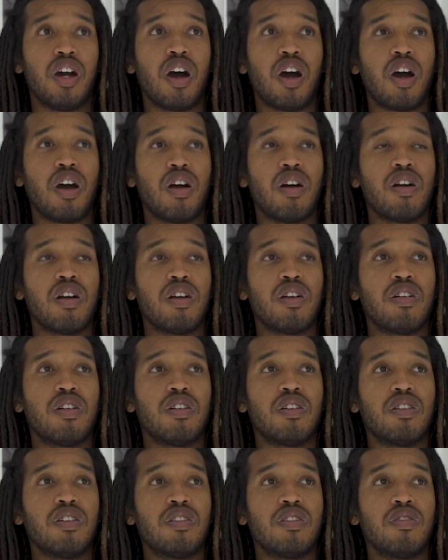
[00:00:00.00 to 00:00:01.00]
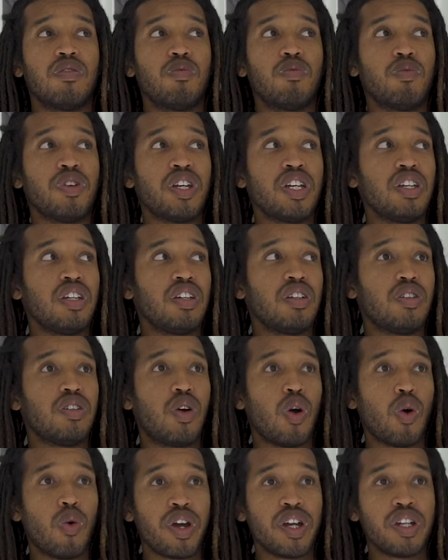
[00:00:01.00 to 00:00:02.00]
are we
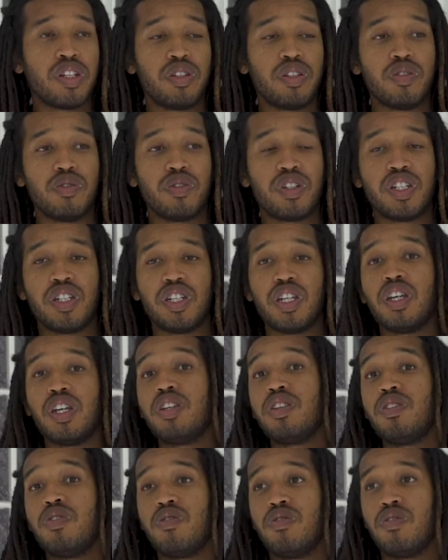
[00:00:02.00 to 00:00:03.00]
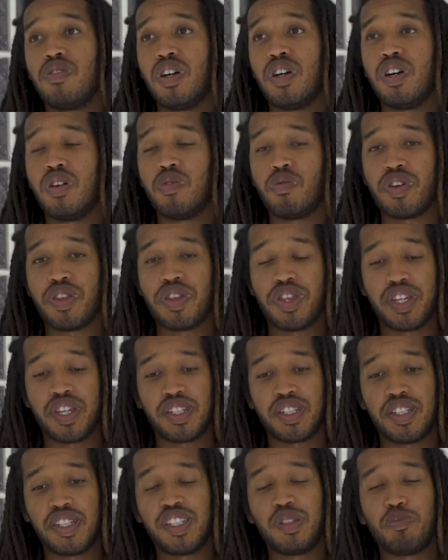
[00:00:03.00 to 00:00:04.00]
going to continue with
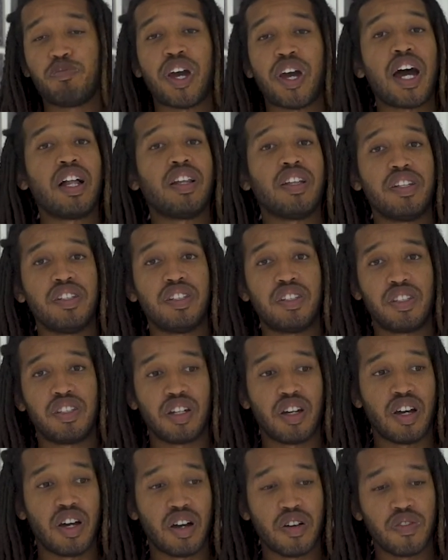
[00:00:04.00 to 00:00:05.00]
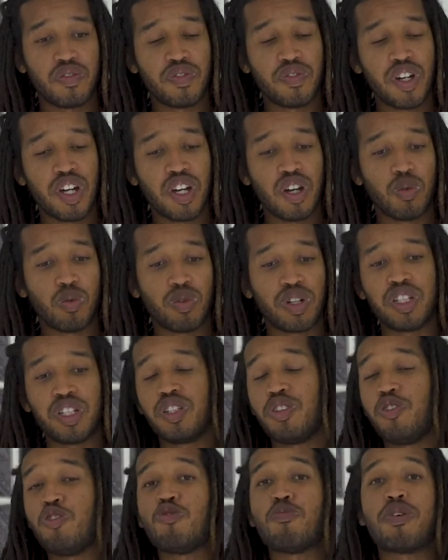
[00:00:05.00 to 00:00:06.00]
this disbalance of what is a
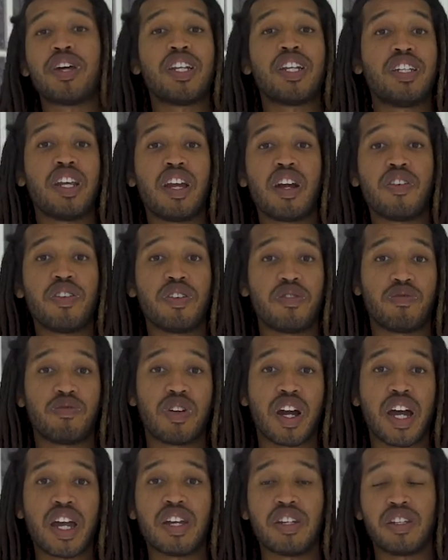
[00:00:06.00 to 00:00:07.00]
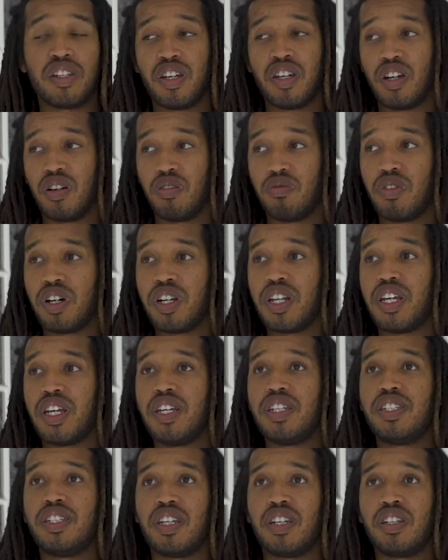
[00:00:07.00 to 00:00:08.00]
humanitarian right? What
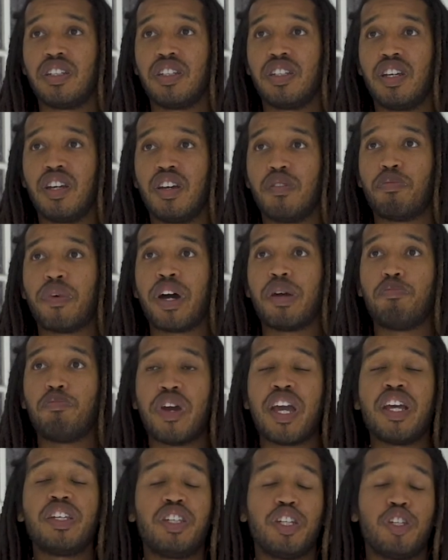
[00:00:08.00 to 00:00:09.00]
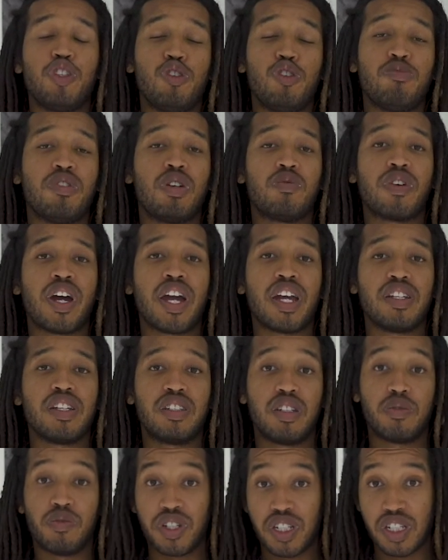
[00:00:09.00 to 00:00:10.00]
is it, my basic human right
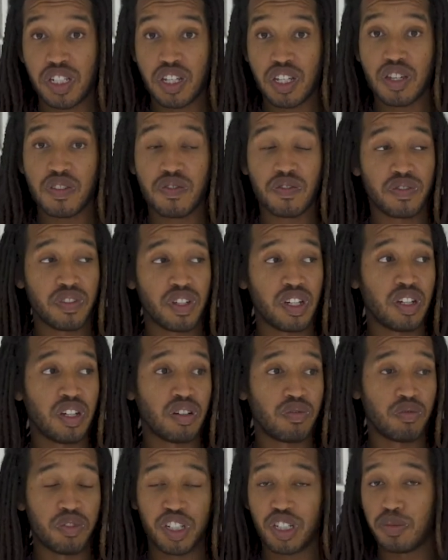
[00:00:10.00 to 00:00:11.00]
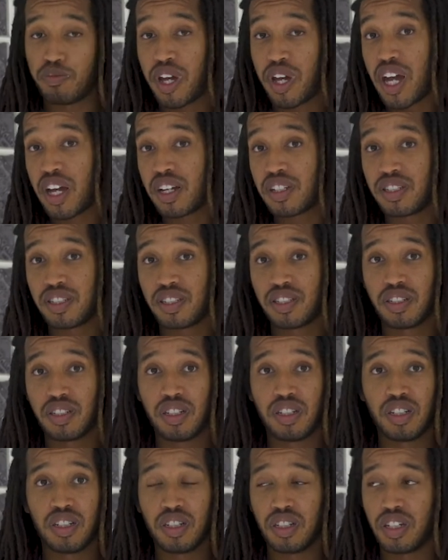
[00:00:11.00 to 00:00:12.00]
to receive? Respect,
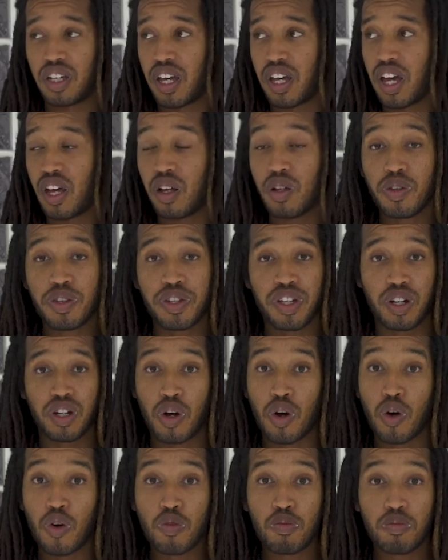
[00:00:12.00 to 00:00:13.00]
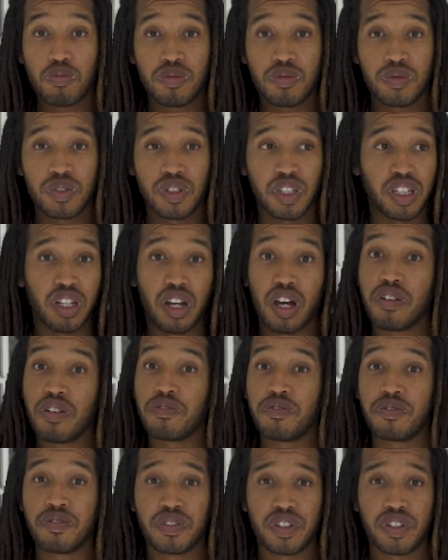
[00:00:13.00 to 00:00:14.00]
health, a home, love.